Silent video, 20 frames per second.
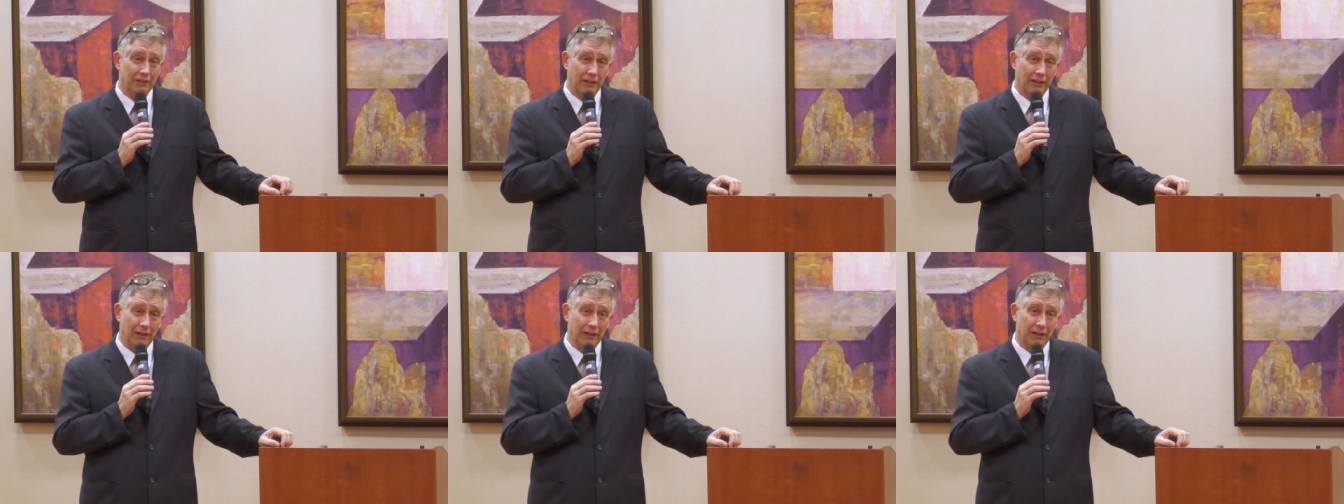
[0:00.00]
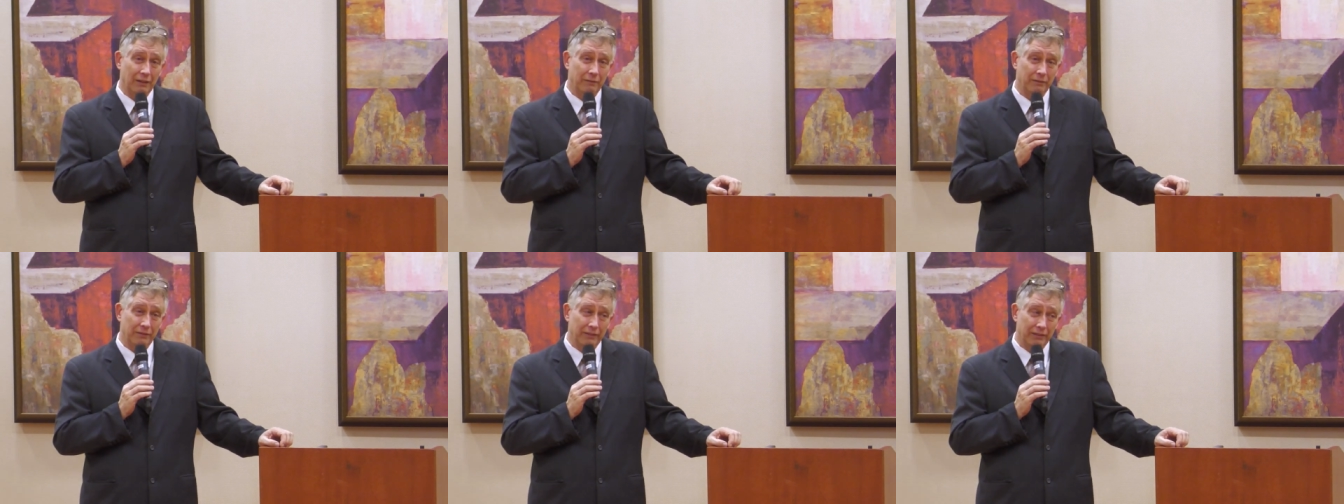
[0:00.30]

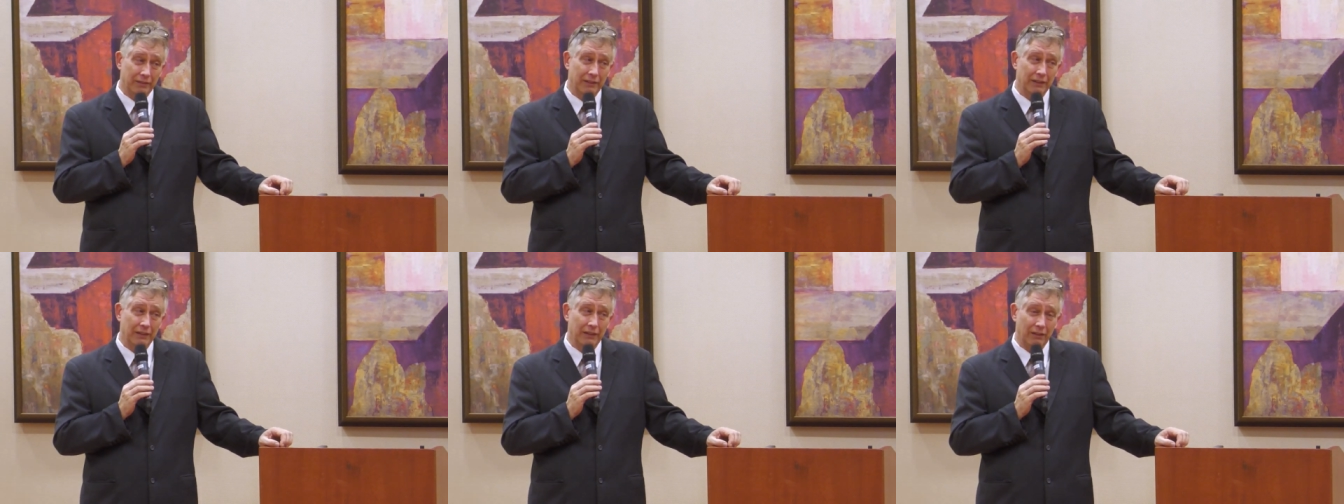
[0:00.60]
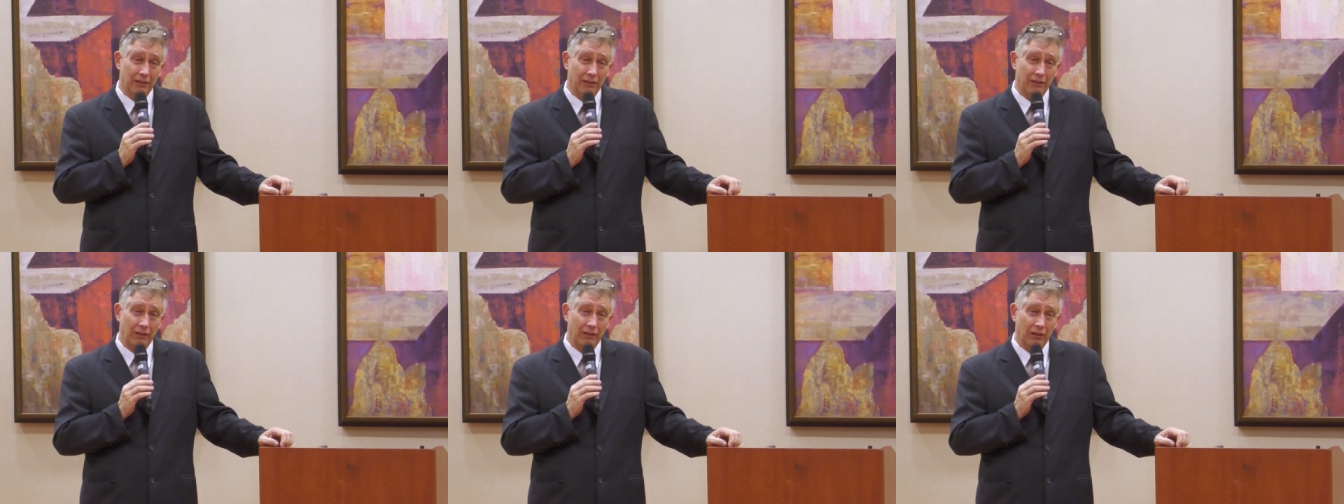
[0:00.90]
Um,
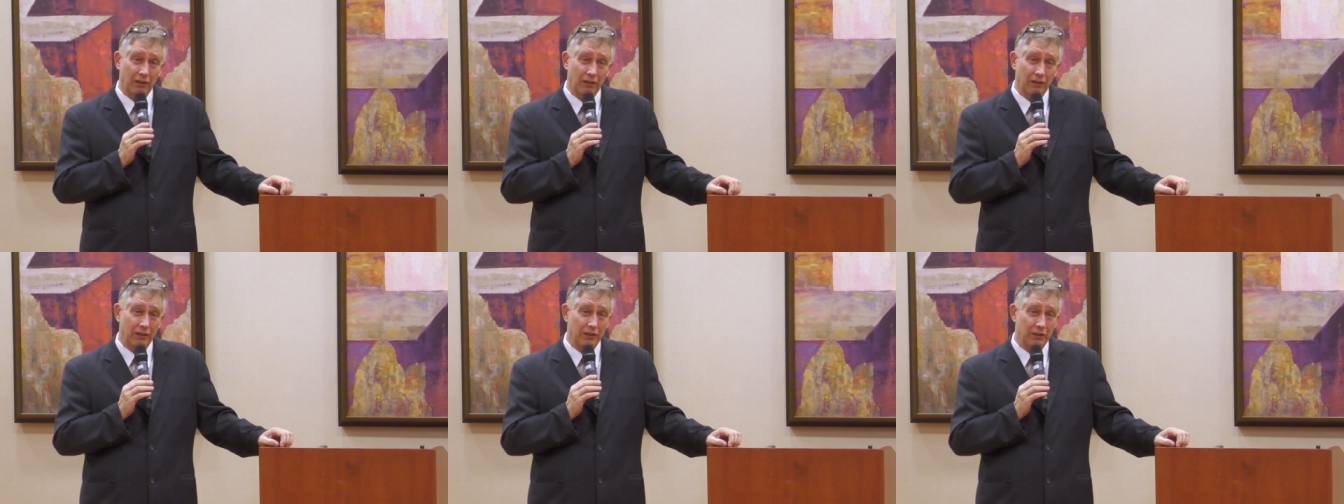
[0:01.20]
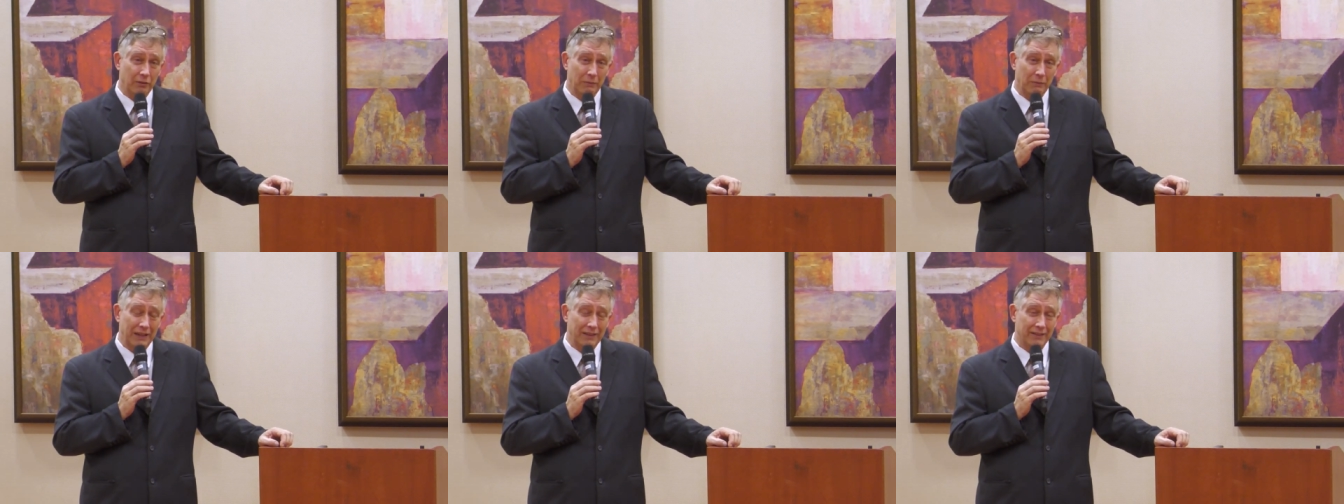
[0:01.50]
there are
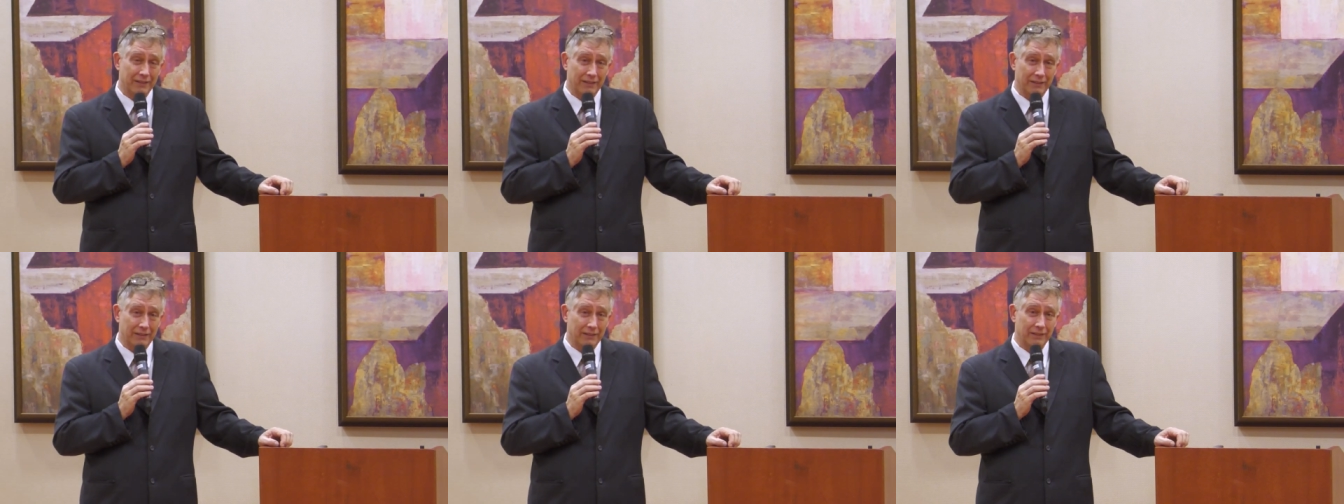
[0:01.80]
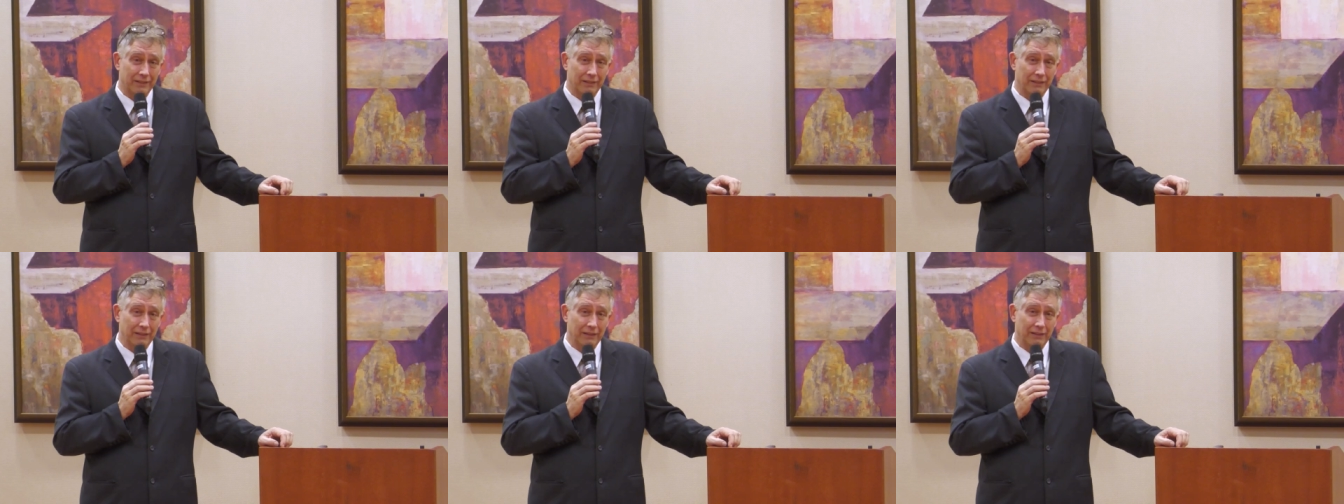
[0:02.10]
other medicines.